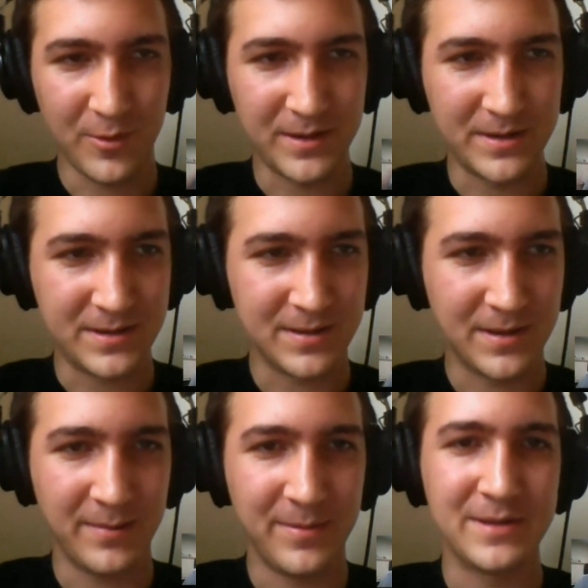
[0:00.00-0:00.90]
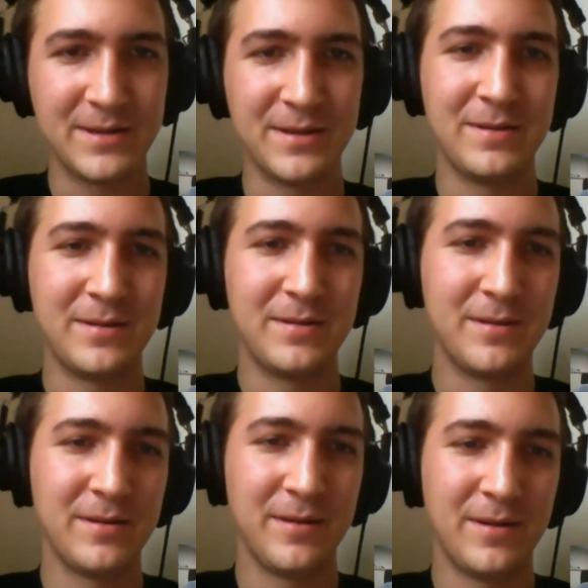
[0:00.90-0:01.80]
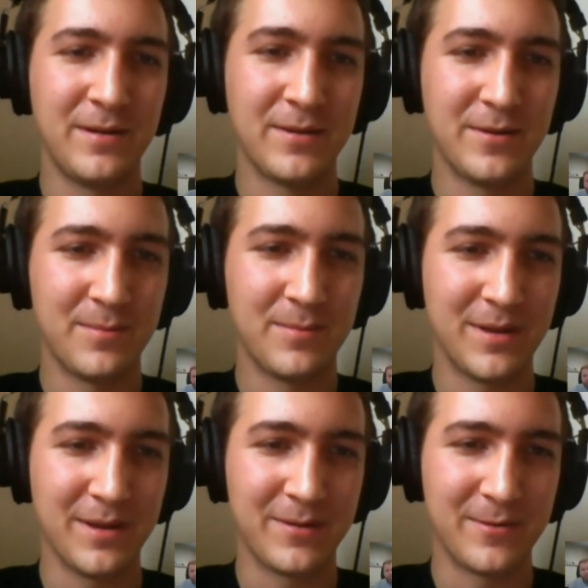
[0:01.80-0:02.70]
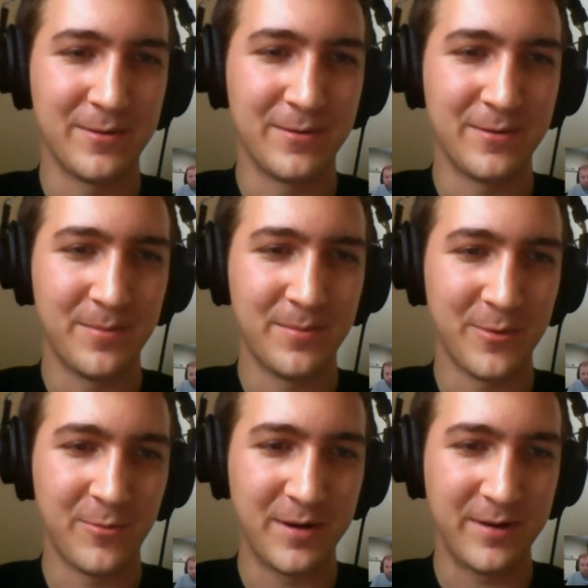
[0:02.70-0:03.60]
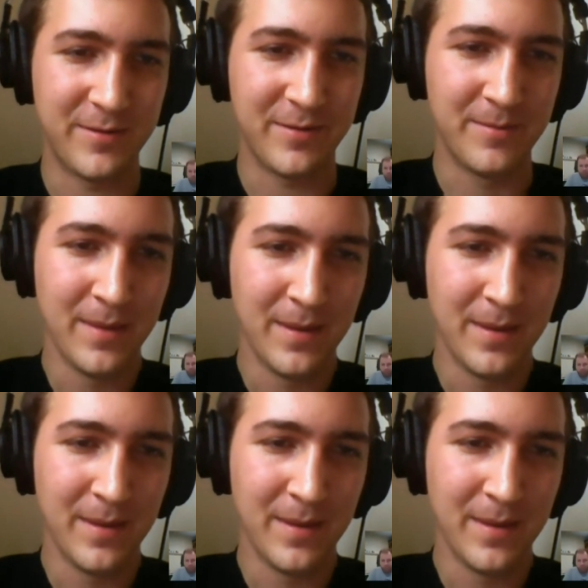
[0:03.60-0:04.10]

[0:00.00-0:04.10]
what is he missing on the plugin or whatever.